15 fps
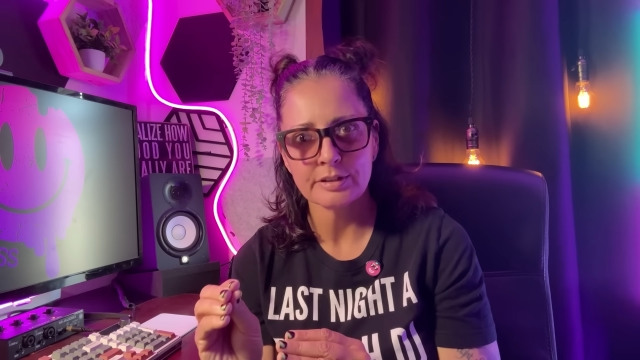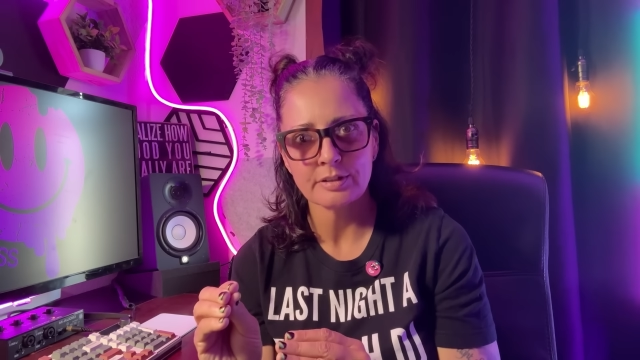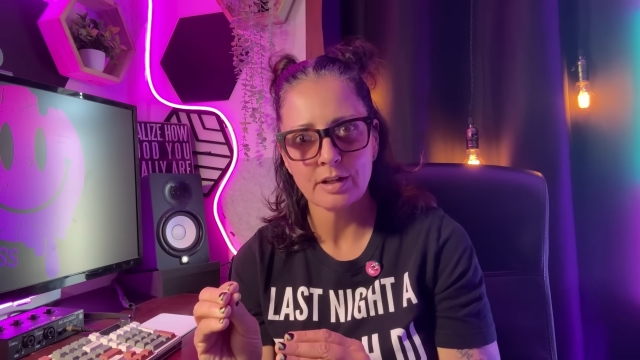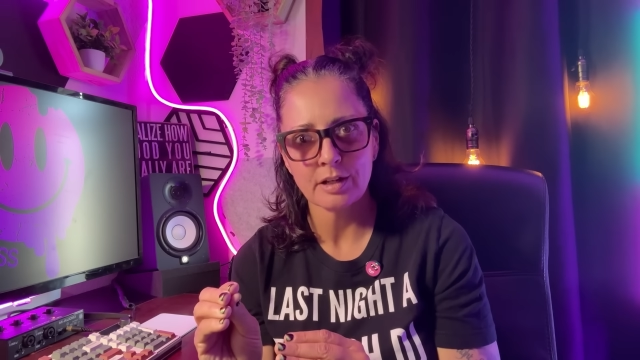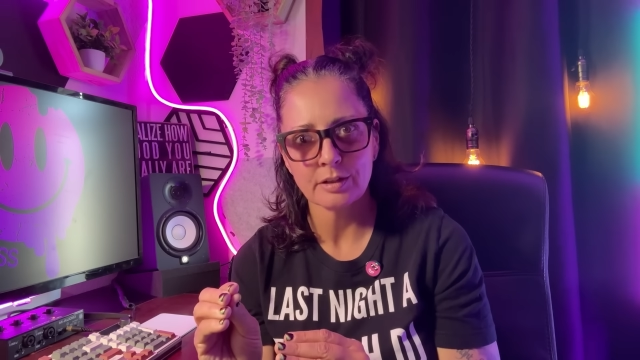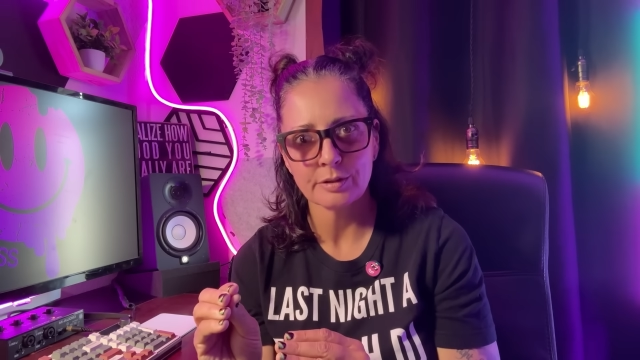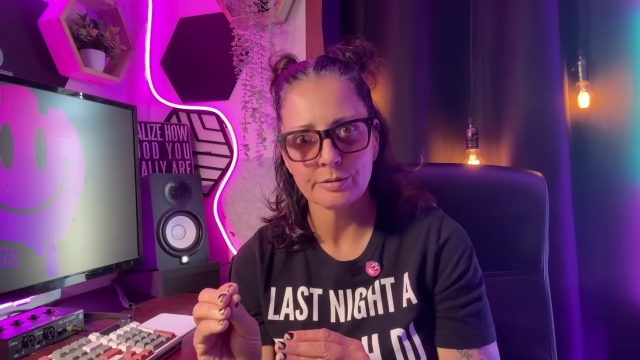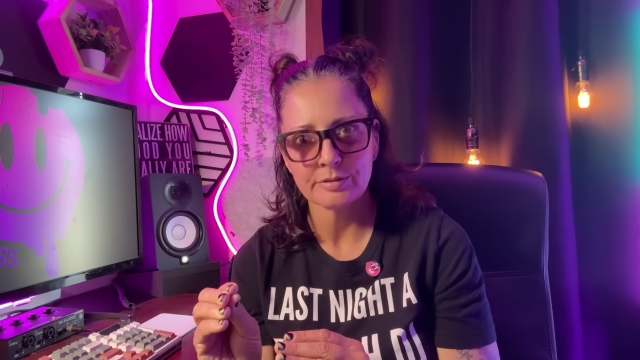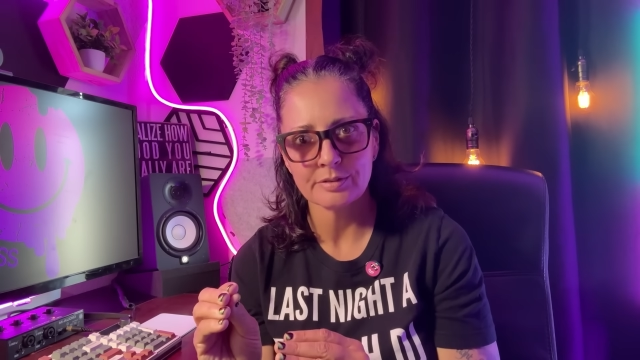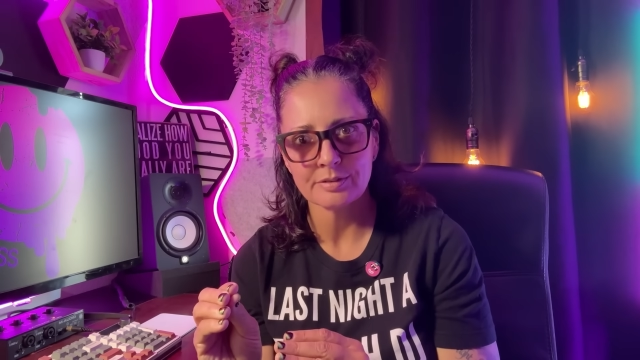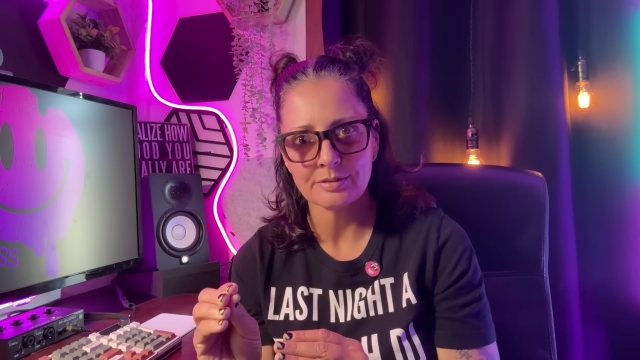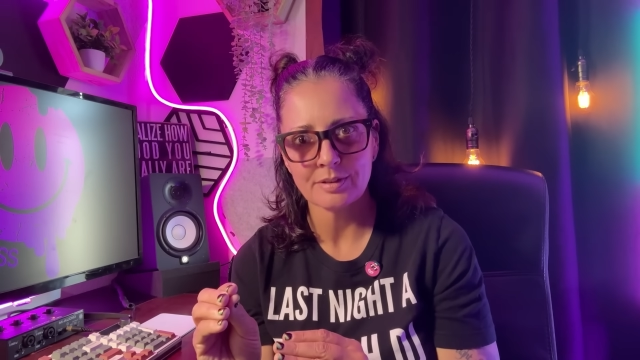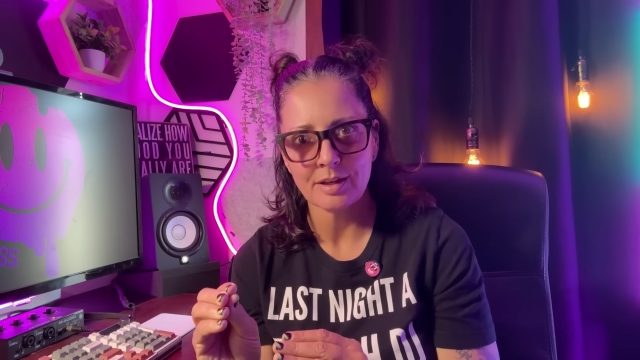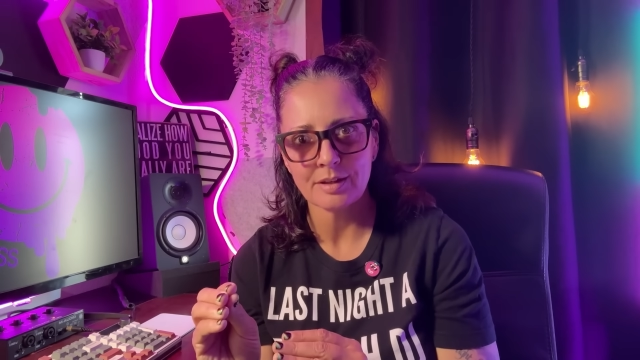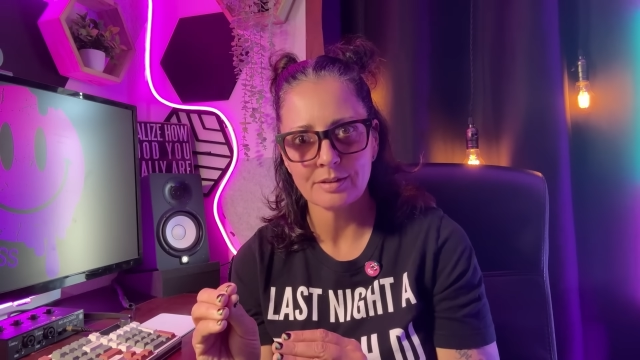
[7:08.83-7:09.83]
tacos
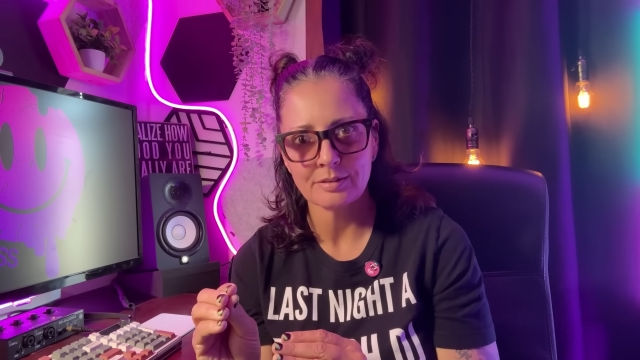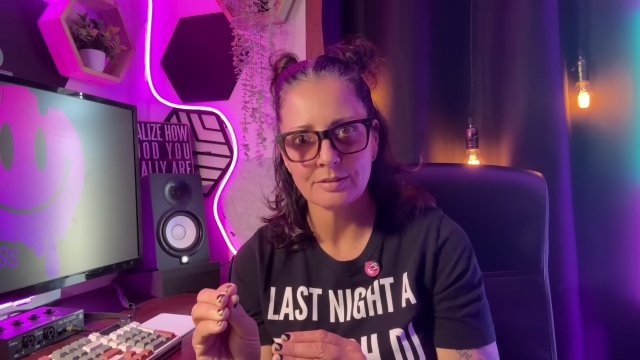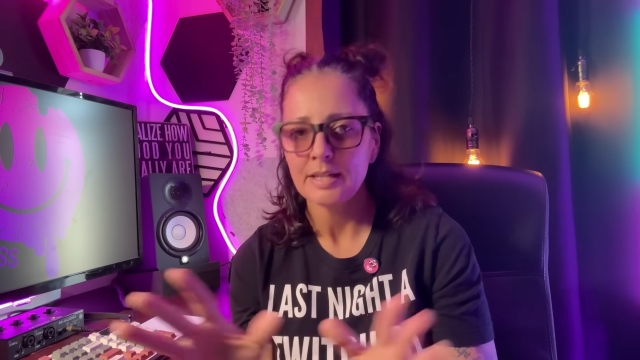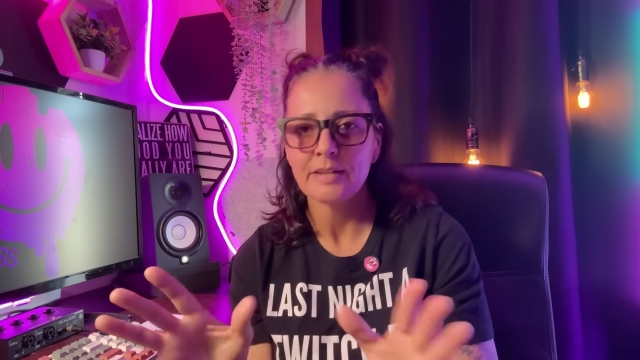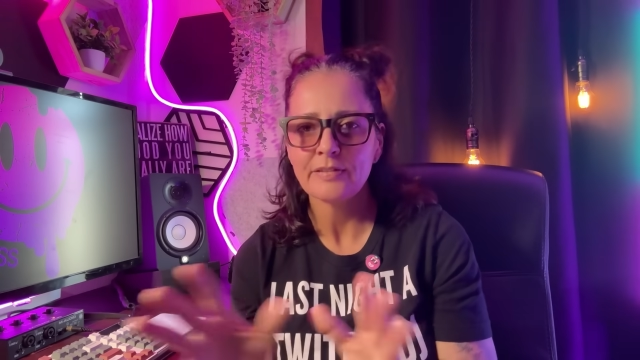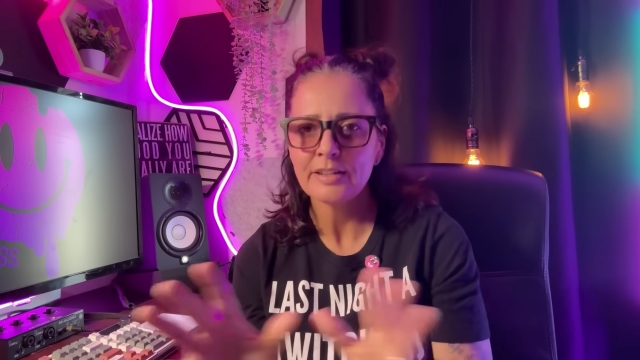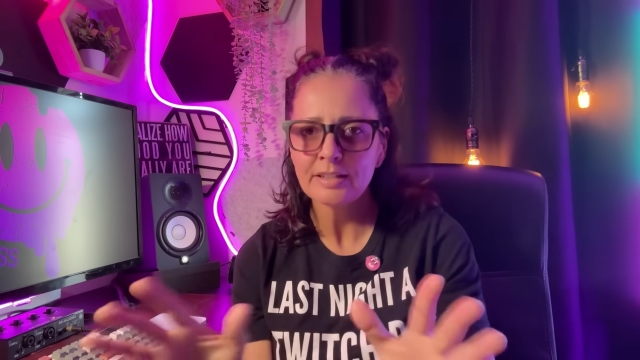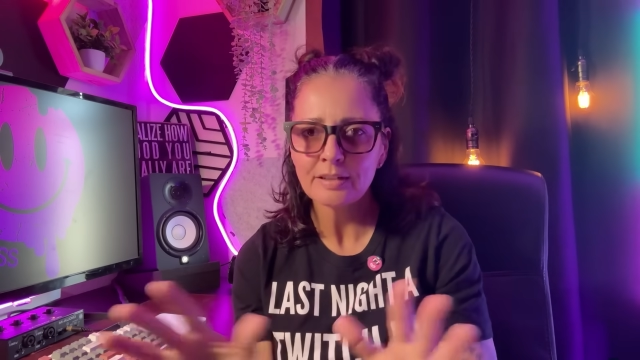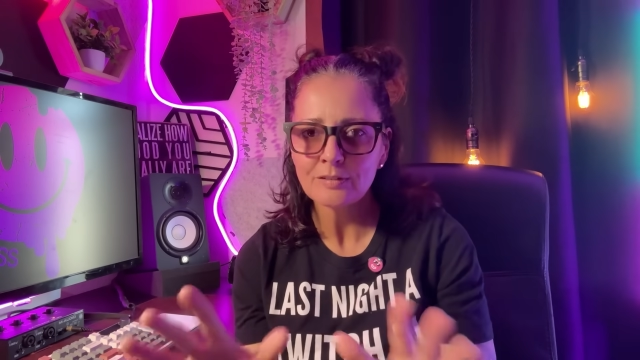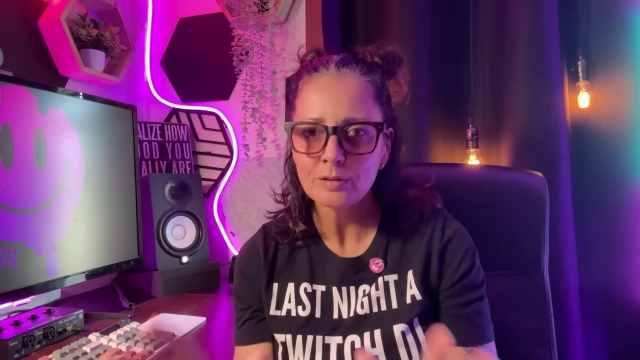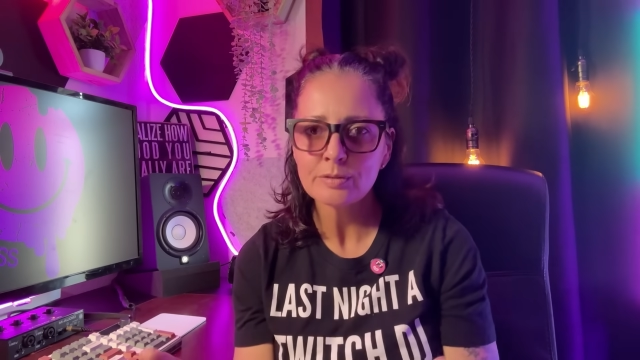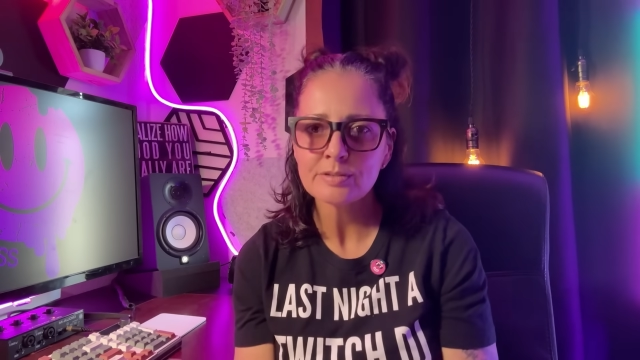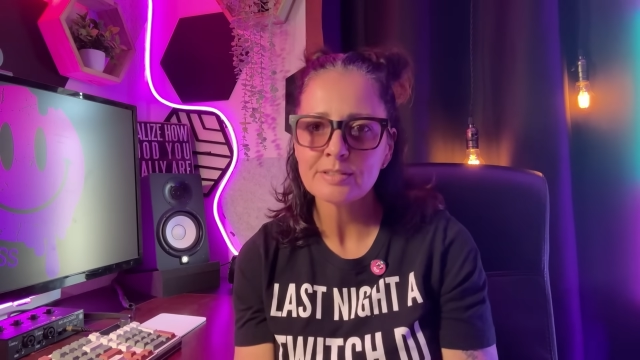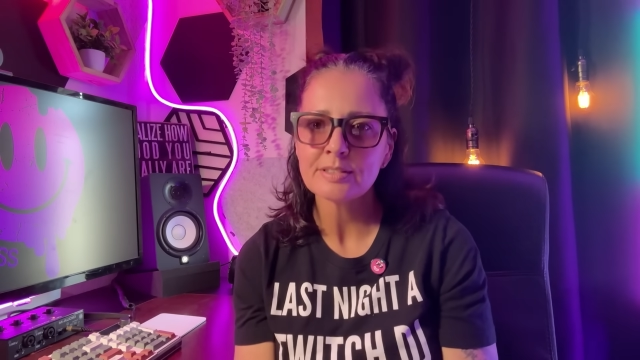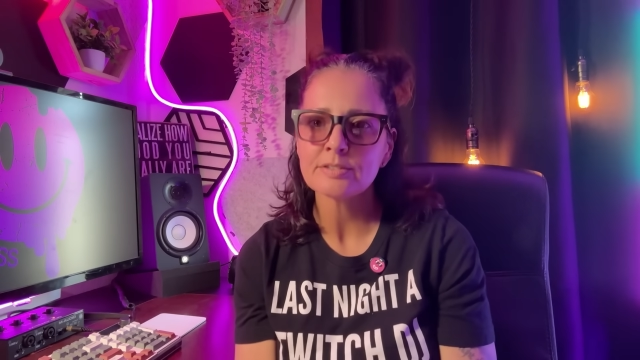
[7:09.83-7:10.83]
inside. If any of those